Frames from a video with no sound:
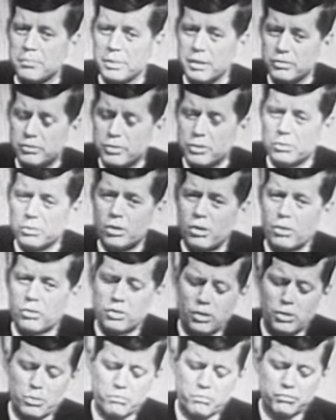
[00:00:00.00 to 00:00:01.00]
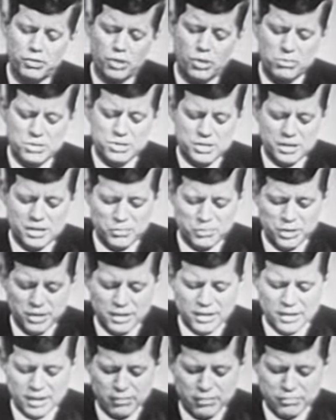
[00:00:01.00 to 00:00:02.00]
But if you all go and vote, see if we
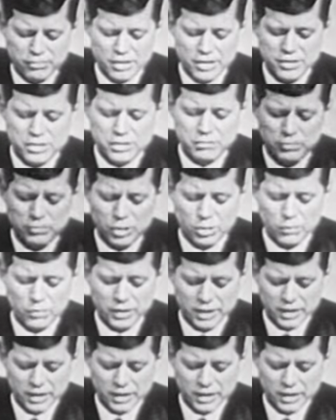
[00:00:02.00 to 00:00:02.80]
can get our friends to vote,